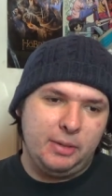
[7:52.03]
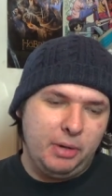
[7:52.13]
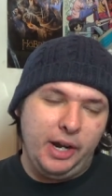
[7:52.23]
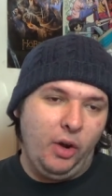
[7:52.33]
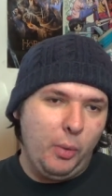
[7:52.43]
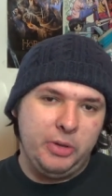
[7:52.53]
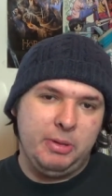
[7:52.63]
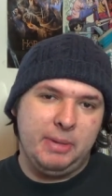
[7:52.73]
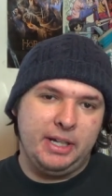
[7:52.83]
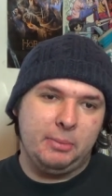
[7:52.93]
It'll probably always
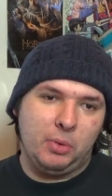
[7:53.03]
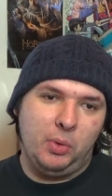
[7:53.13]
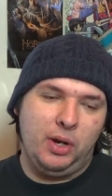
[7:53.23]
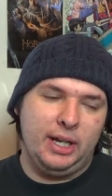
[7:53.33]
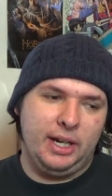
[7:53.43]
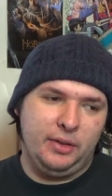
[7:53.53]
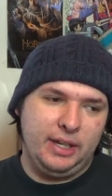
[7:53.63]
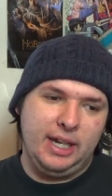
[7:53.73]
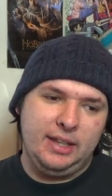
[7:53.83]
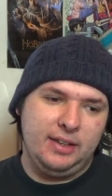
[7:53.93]
be my number one. I don't
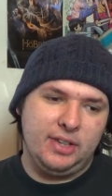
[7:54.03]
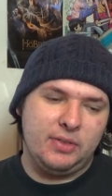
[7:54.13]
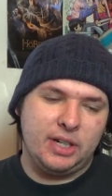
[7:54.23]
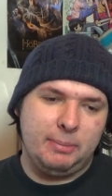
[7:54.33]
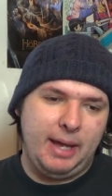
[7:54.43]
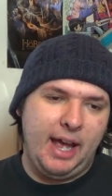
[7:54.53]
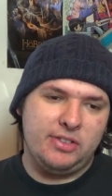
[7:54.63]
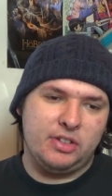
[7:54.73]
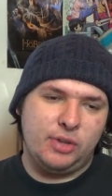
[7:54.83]
think anything's ever gonna pass it.